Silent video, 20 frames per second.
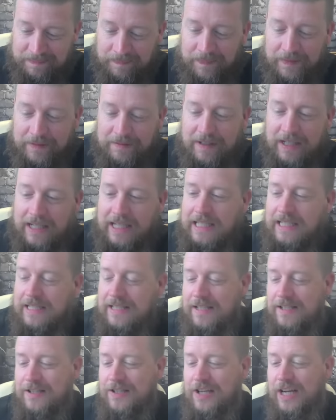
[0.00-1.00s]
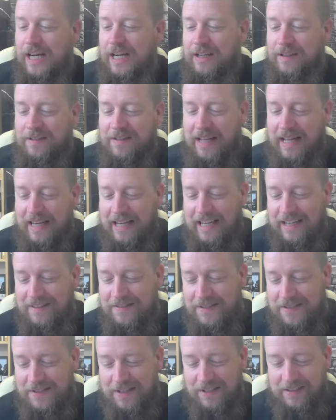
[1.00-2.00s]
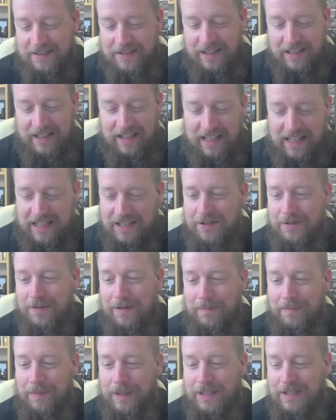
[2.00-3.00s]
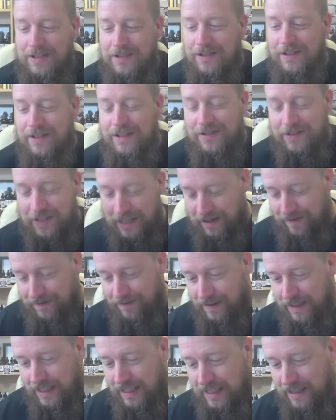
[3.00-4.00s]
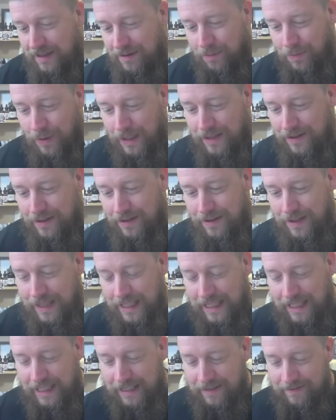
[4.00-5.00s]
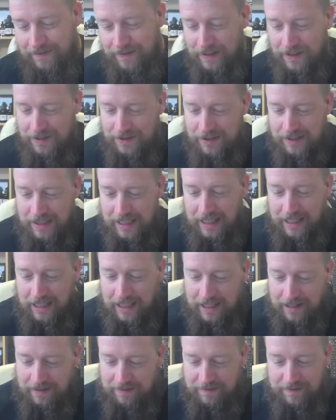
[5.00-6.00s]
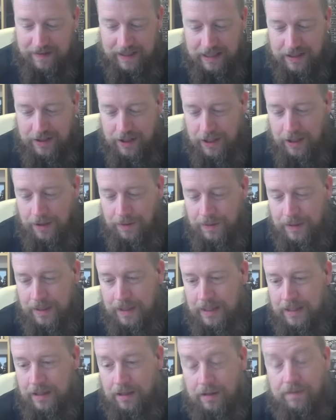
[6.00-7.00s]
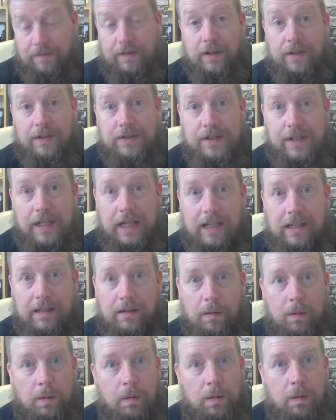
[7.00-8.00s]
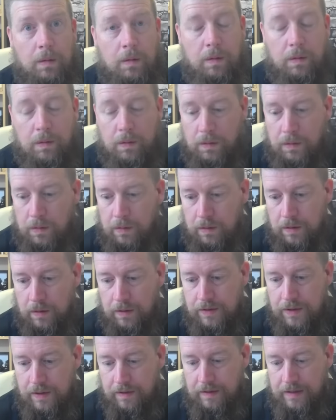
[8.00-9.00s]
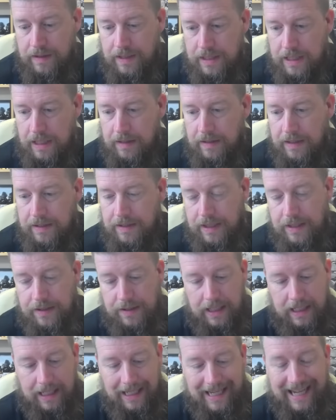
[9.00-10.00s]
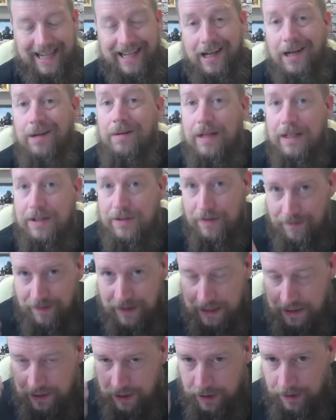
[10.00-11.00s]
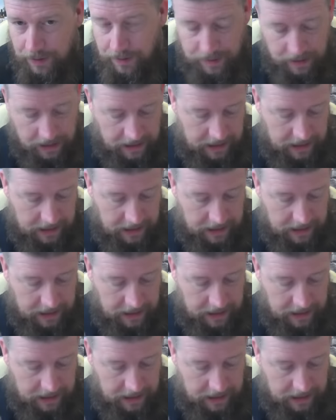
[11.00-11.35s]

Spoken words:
Right, so that leaves us on to the last one, which is on the Surf Rider with the Velocity V2. Not Velocity. Oh, sorry, Cisco. This is the Aeolus V2.